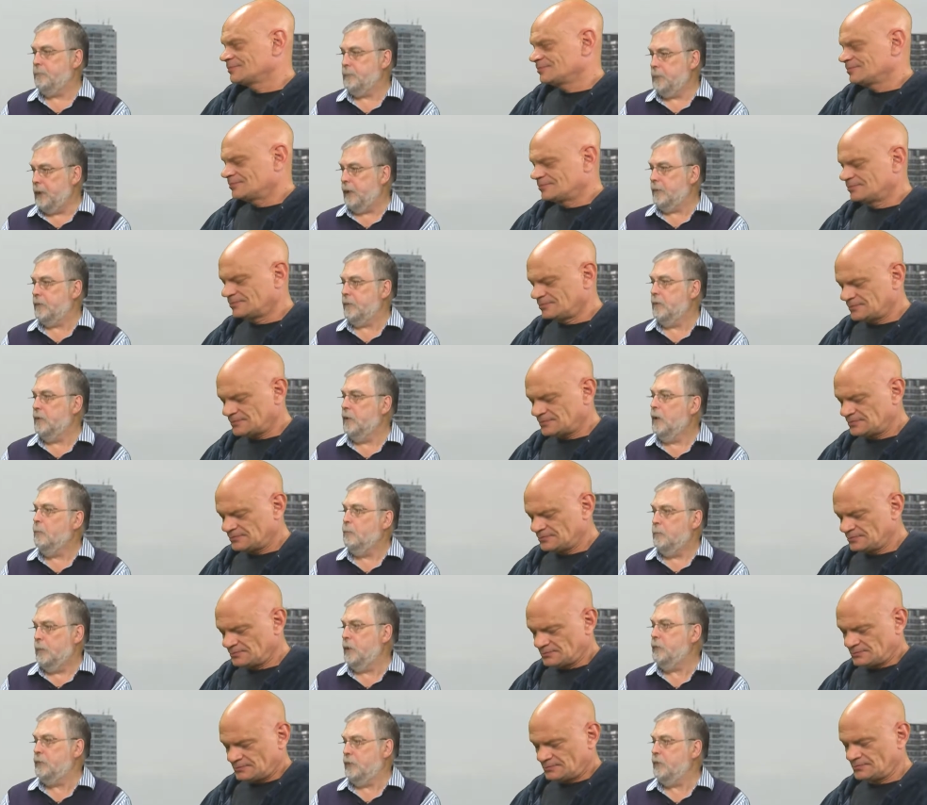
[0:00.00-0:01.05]
Speaker 1: Yes, yes.
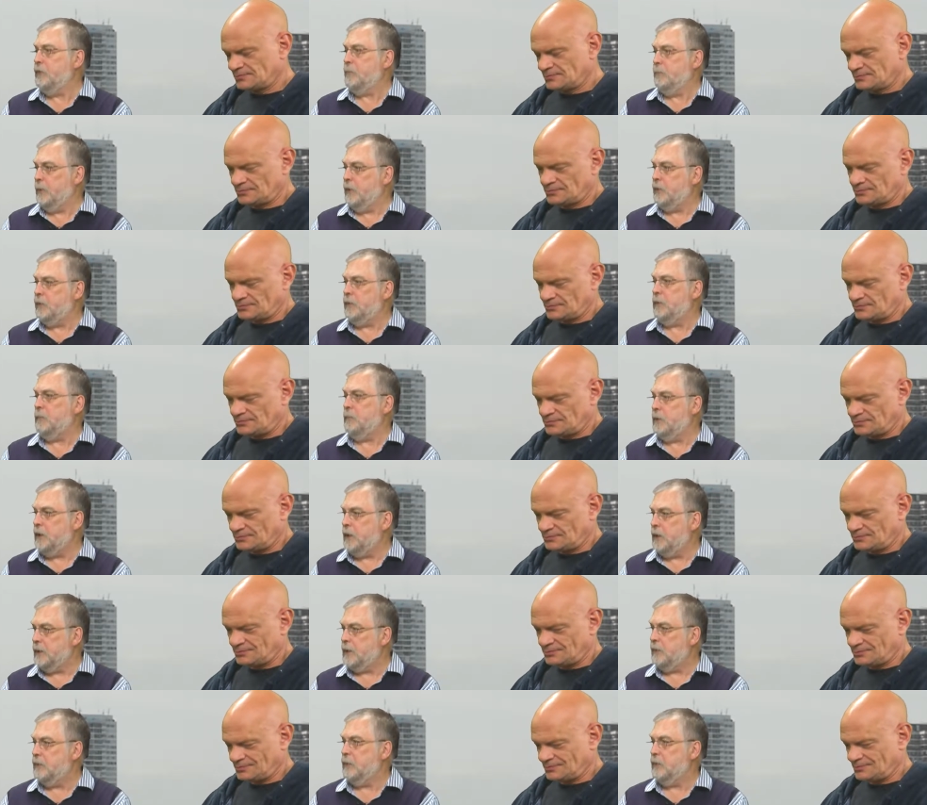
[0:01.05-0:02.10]
most, um, most of them died.
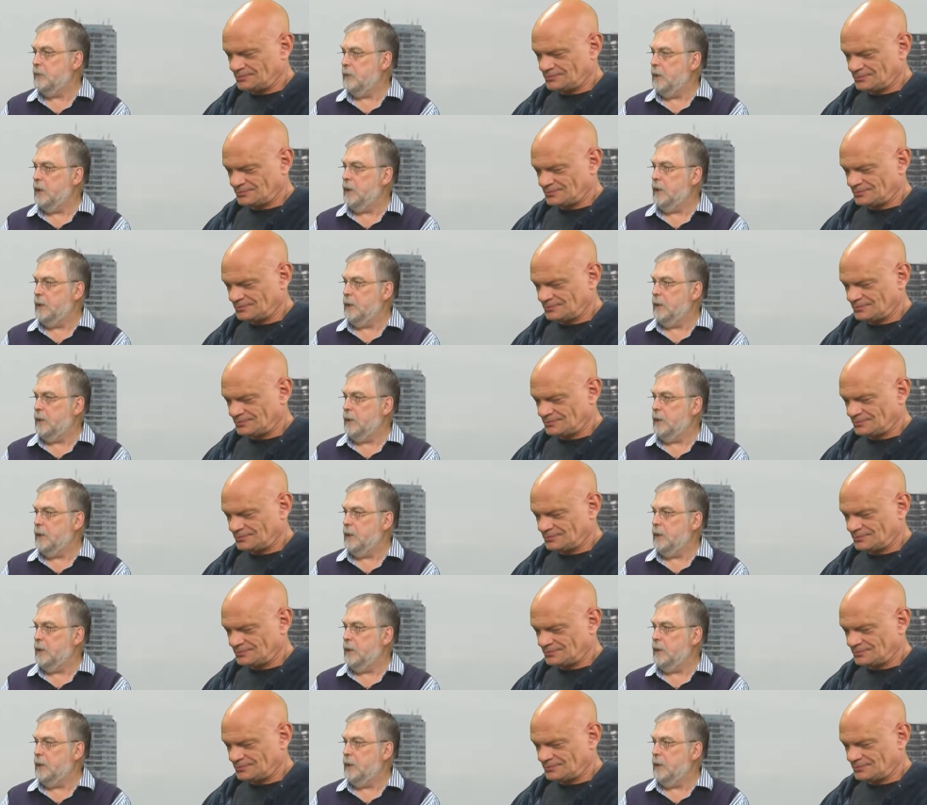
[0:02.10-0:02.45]
Most of them um,